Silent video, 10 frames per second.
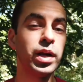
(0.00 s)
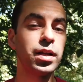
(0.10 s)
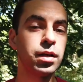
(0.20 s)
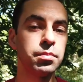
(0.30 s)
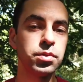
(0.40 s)
But
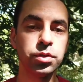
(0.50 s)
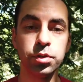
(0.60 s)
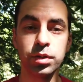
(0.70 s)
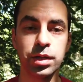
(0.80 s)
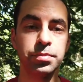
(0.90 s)
when it comes
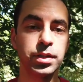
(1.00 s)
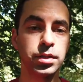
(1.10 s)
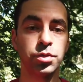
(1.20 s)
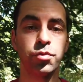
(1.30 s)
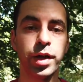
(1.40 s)
to
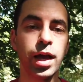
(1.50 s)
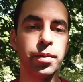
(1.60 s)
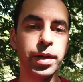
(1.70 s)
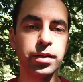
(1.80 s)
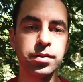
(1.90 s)
attempting to
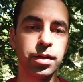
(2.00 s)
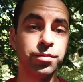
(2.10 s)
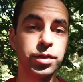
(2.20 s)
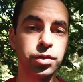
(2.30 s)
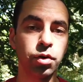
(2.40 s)
reanimate
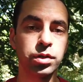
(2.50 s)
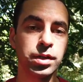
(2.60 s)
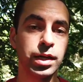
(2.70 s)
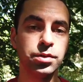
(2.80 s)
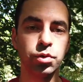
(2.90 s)
severed
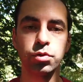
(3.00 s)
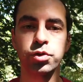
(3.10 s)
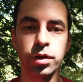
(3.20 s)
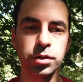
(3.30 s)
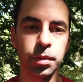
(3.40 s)
dogs' heads
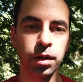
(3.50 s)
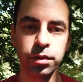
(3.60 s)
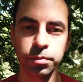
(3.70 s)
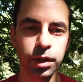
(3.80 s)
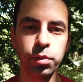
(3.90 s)
or
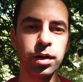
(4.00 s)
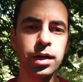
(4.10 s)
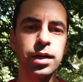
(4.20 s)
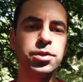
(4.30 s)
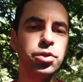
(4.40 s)
transplant them, they
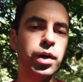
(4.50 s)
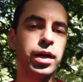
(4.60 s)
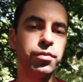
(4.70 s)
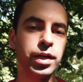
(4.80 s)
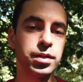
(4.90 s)
were too
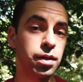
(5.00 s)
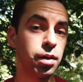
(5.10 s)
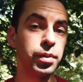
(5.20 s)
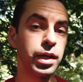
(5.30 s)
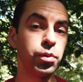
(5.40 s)
ahead of their
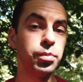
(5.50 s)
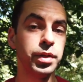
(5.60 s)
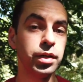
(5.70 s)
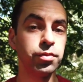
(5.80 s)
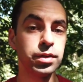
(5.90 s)
time, and they
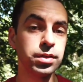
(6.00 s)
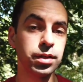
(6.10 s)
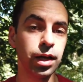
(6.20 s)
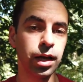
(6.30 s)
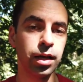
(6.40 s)
would be even
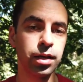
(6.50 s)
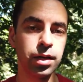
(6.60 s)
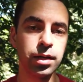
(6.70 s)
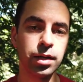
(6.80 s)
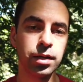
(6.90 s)
today.
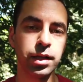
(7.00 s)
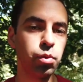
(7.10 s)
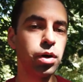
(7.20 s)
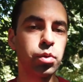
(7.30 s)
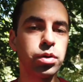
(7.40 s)

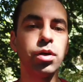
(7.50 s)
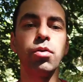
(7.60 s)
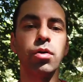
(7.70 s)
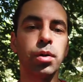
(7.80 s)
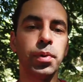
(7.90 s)
Their work would
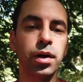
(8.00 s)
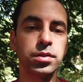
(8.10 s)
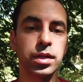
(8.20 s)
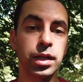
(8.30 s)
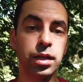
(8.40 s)
no longer
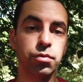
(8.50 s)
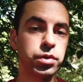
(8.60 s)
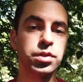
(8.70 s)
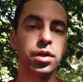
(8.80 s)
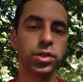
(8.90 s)
pass any
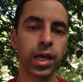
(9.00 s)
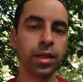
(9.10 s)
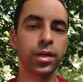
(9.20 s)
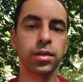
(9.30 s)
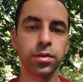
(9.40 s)
research
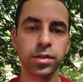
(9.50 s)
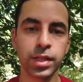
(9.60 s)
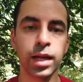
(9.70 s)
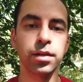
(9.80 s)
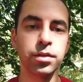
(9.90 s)
ethical
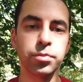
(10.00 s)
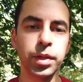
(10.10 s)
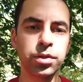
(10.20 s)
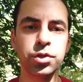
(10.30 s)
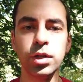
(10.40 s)

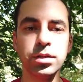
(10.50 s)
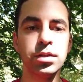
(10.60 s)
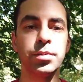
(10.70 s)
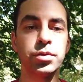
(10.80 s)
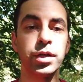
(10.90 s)
standards because you
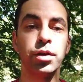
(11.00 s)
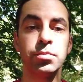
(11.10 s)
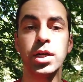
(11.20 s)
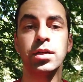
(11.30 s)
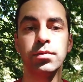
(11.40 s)
need to demonstrate
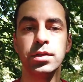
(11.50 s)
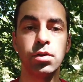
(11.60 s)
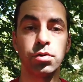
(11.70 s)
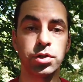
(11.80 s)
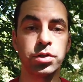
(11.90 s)
your objective
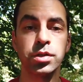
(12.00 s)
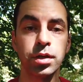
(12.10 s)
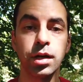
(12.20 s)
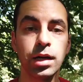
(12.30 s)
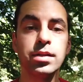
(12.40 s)
is not just
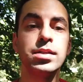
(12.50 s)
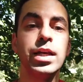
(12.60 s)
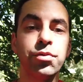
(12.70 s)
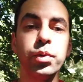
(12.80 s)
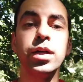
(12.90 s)
to
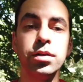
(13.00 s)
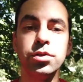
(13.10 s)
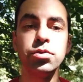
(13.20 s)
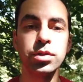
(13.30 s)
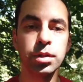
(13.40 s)
see if we
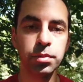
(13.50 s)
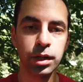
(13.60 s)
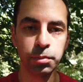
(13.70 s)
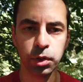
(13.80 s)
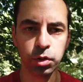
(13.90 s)
can do
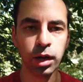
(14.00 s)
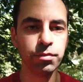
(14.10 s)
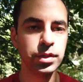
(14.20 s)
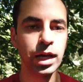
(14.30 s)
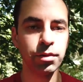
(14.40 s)
something, but you
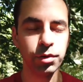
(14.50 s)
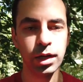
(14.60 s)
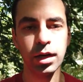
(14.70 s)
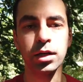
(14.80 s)
have to have